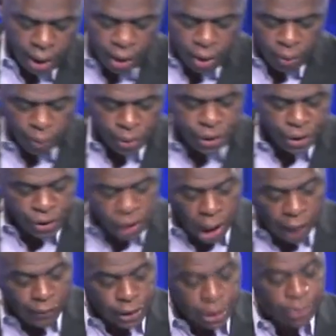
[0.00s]
When she
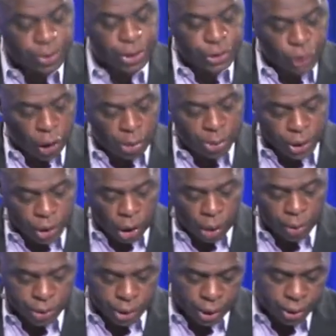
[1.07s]
saw that she was determined to go
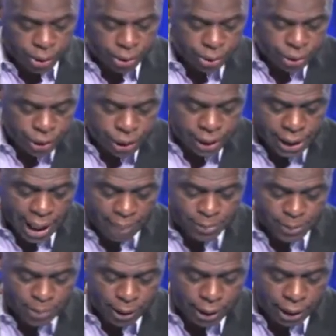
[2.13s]
with her, she stopped
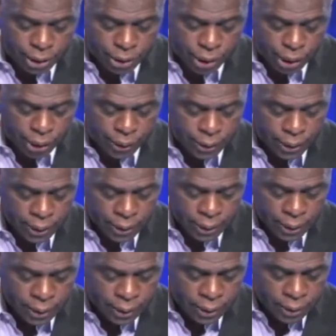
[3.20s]
speaking to her.
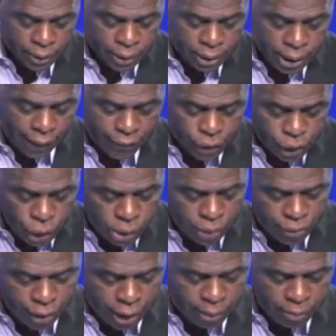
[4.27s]
Now, the two
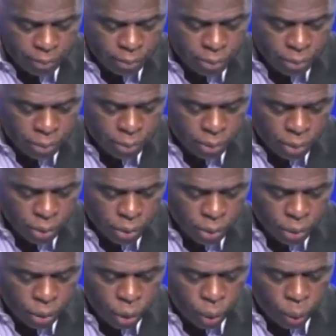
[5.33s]
of them
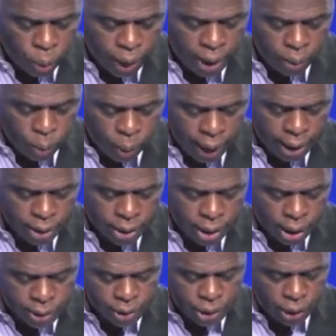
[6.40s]
who went, went
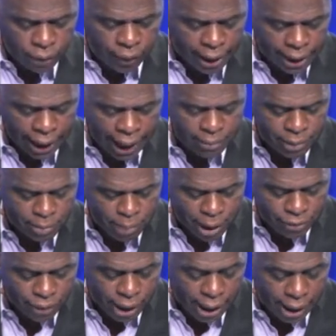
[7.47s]
until they came to
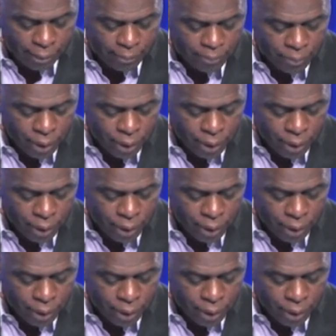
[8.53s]
Bethlehem.